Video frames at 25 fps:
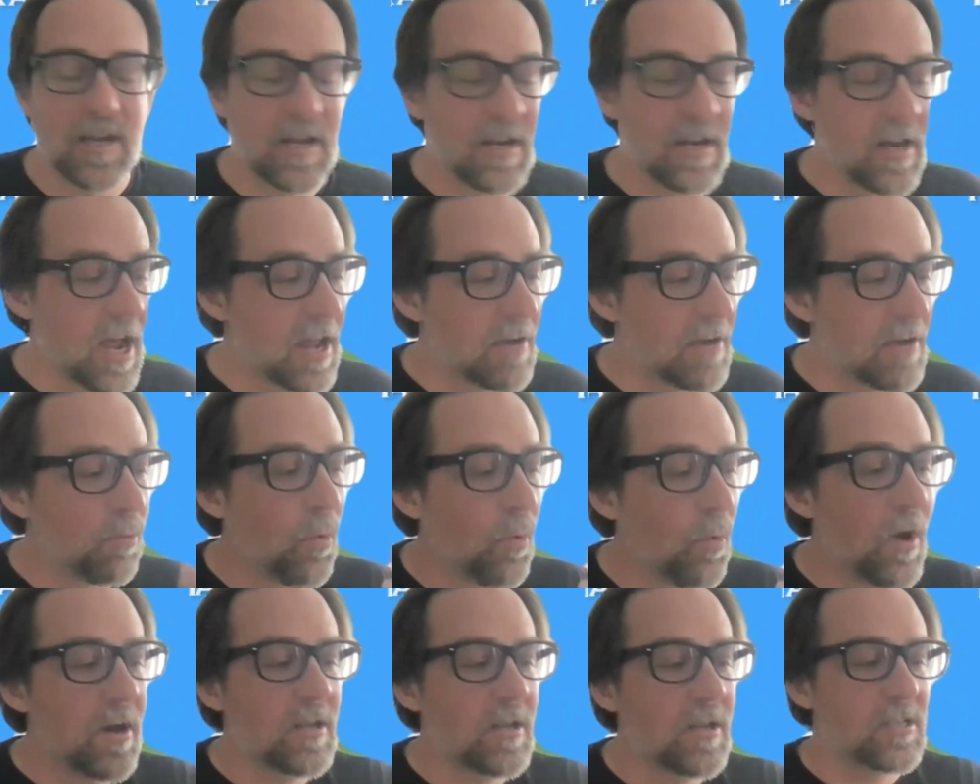And
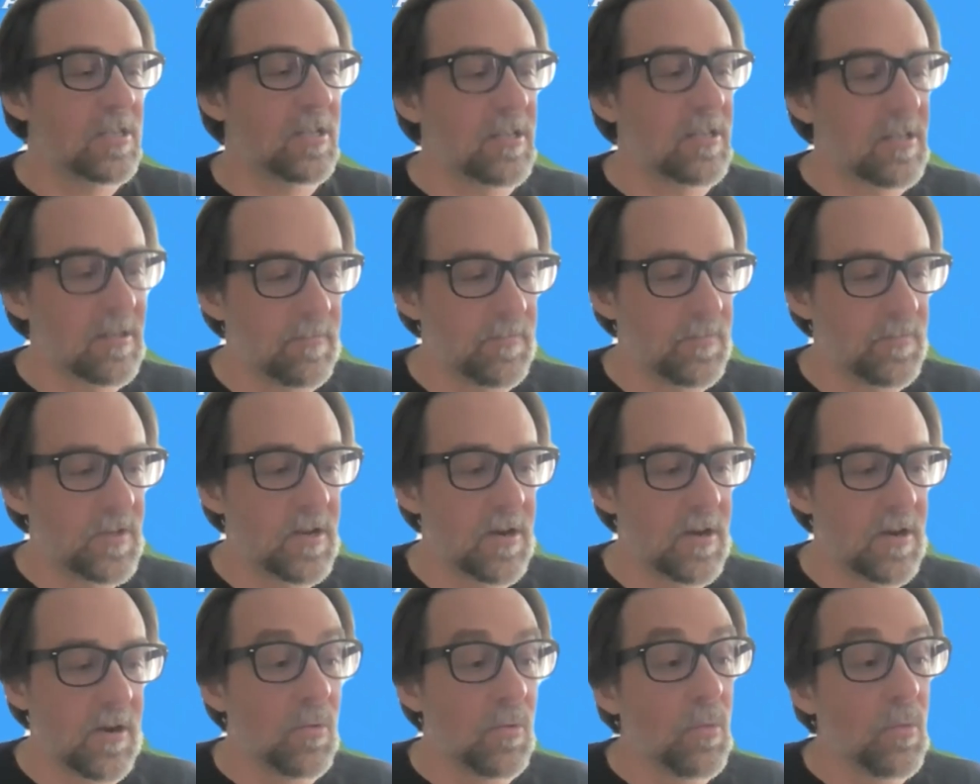what is
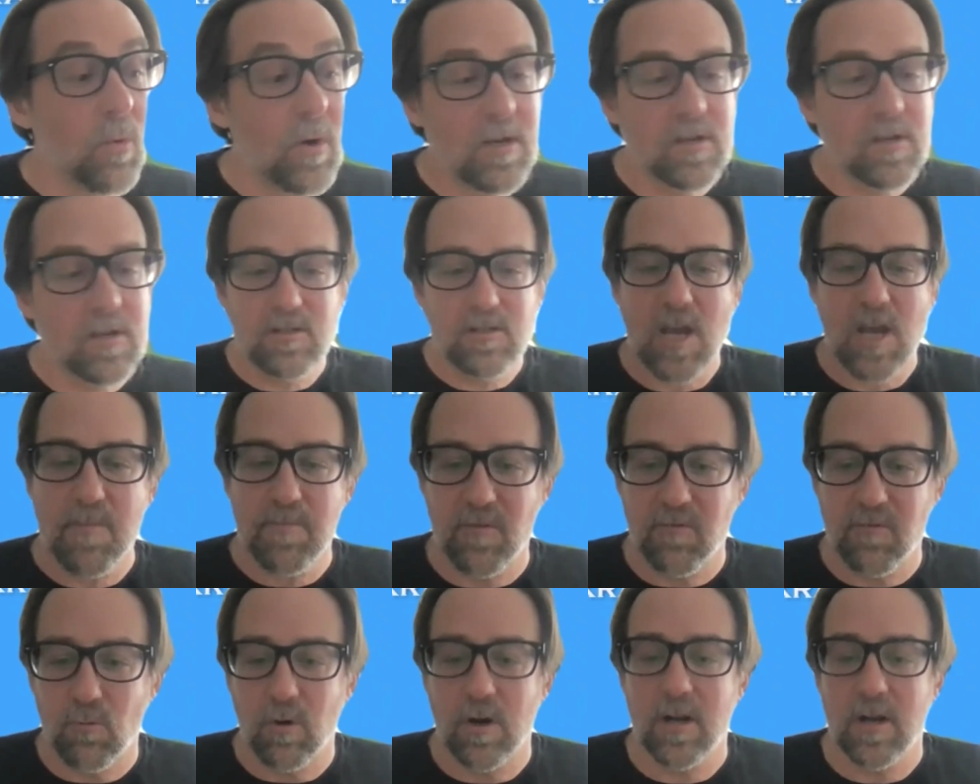the type
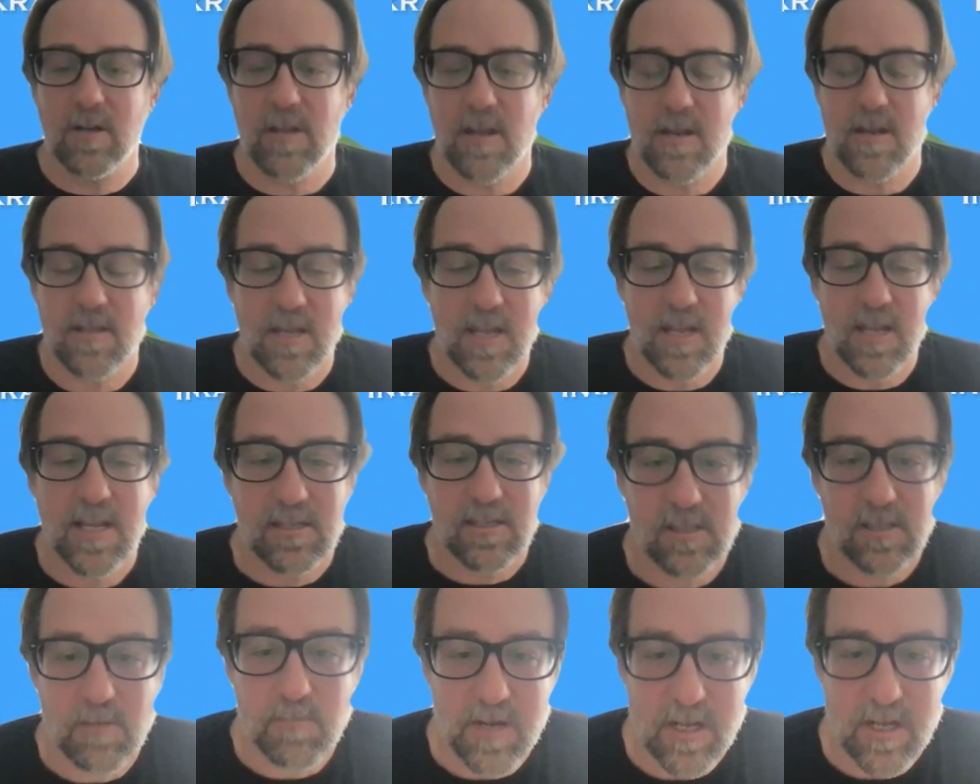of work that
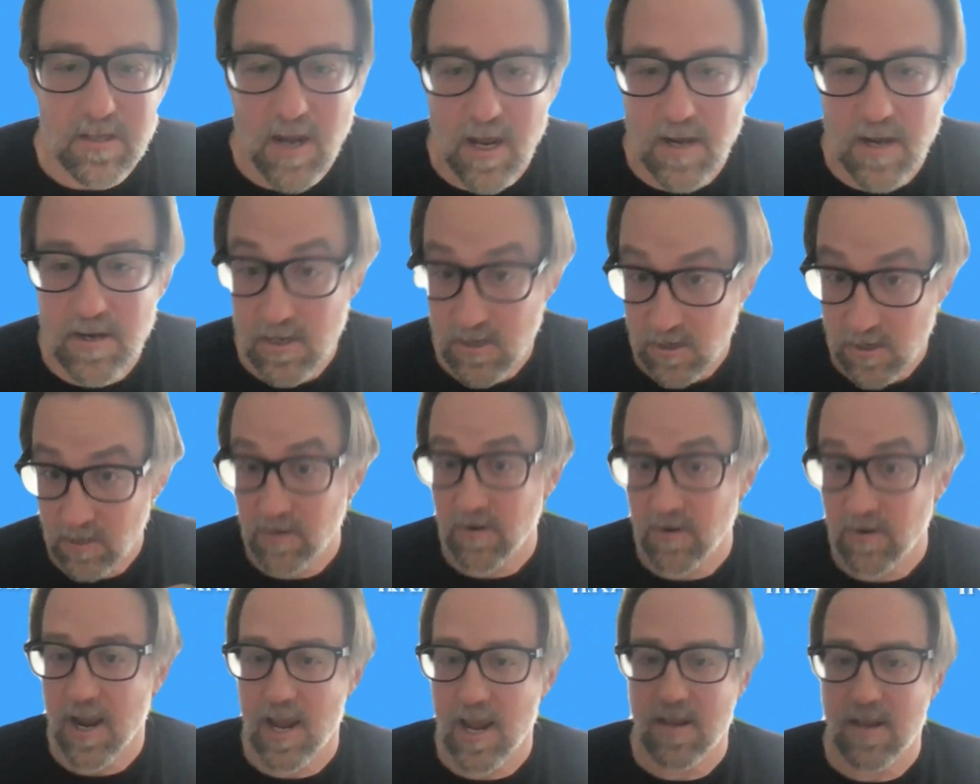needs to be done in
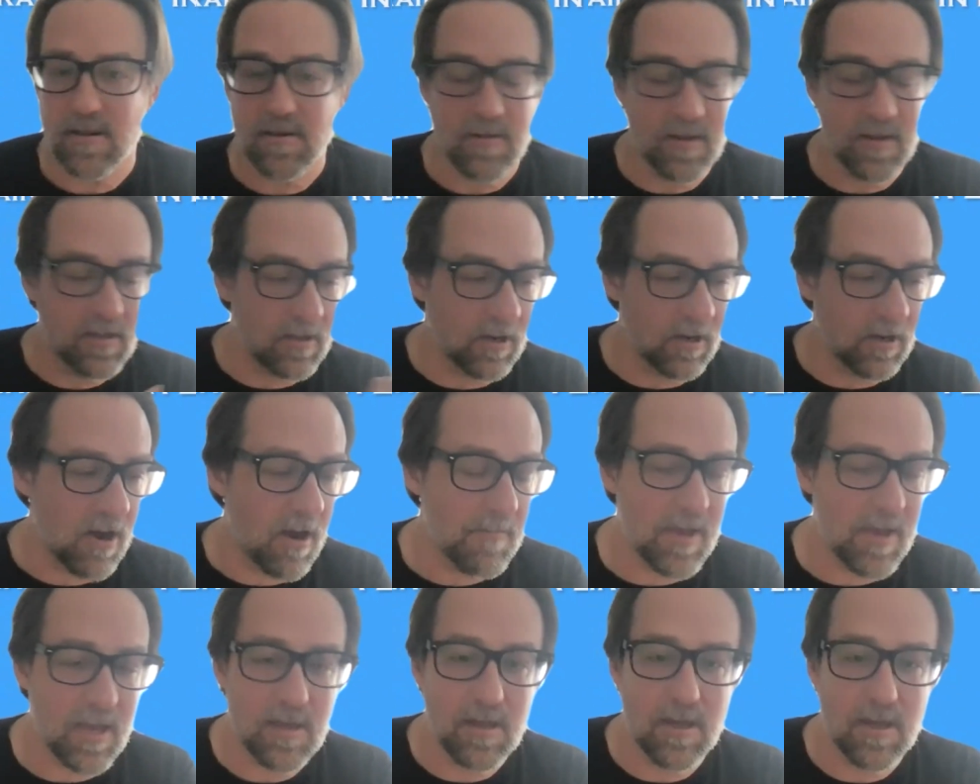Ukraine in the
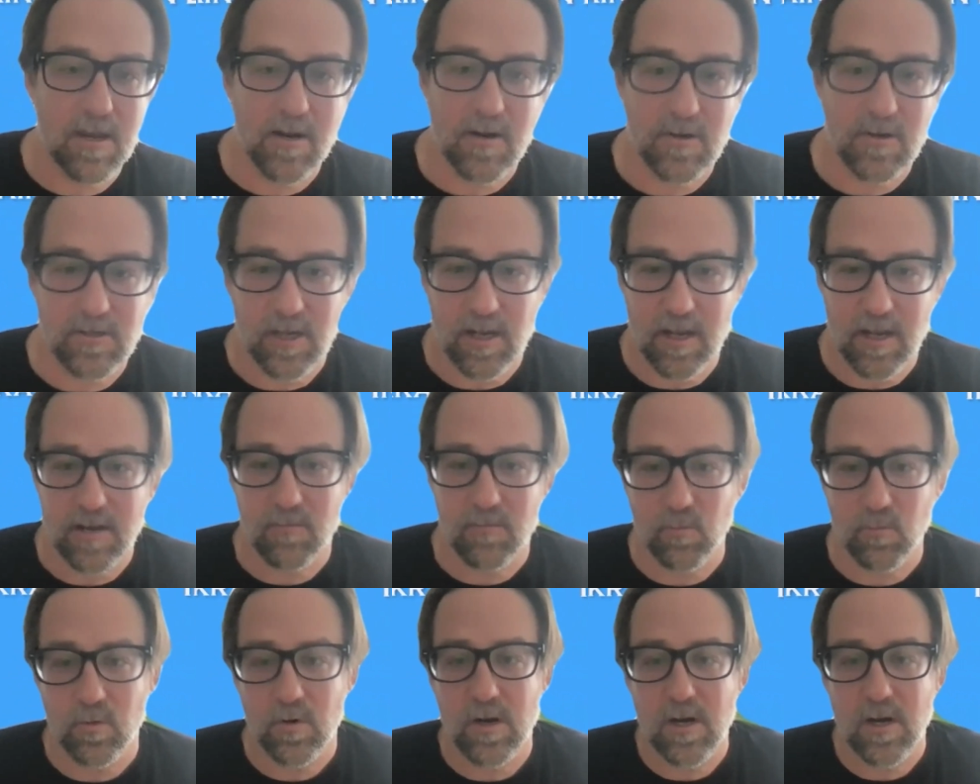coming years,
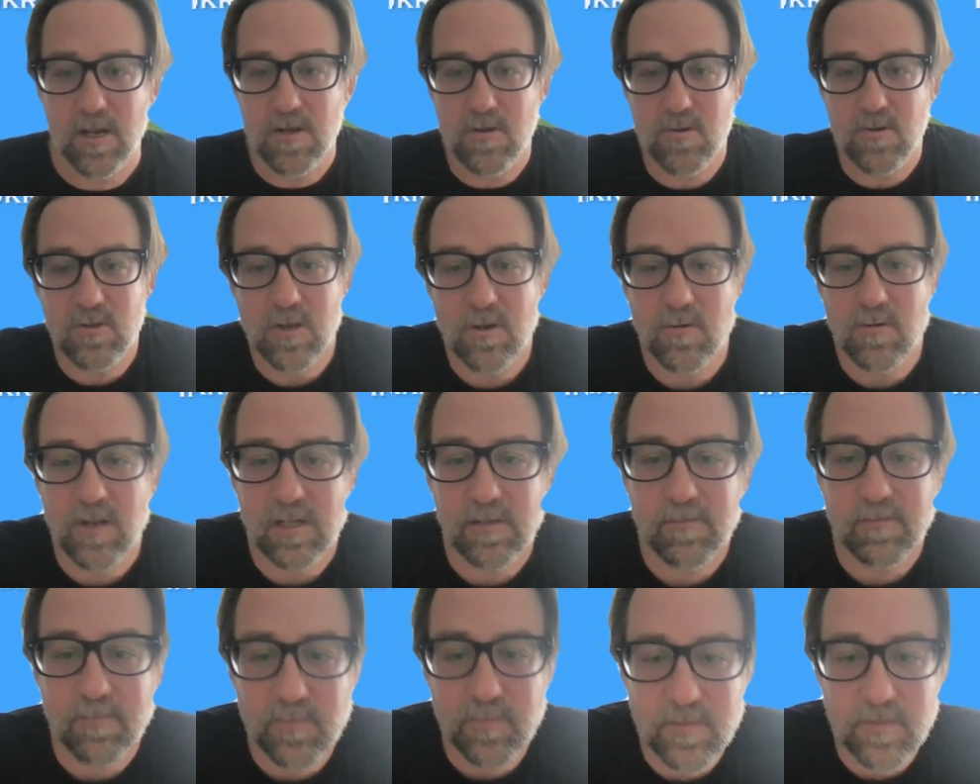and what are you
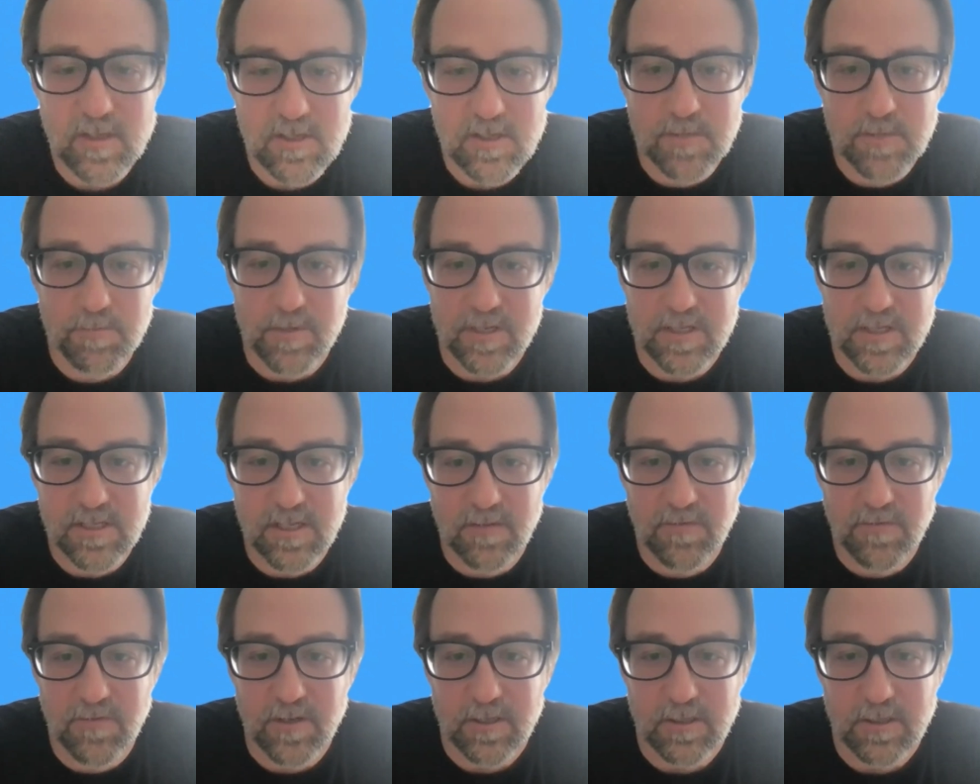doing
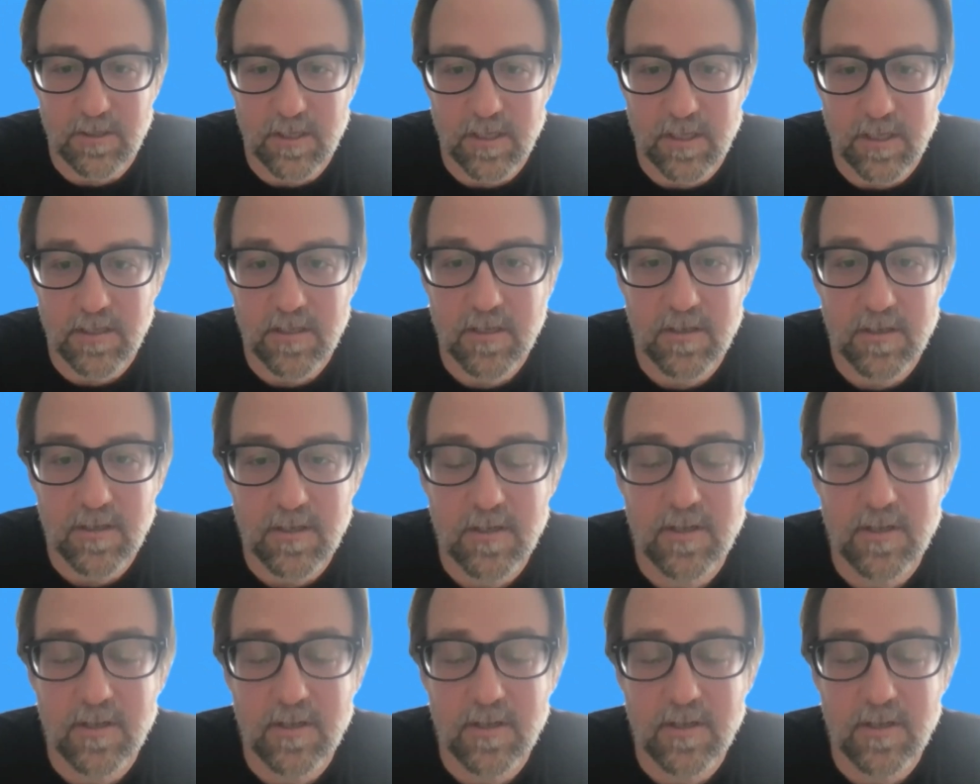specifically?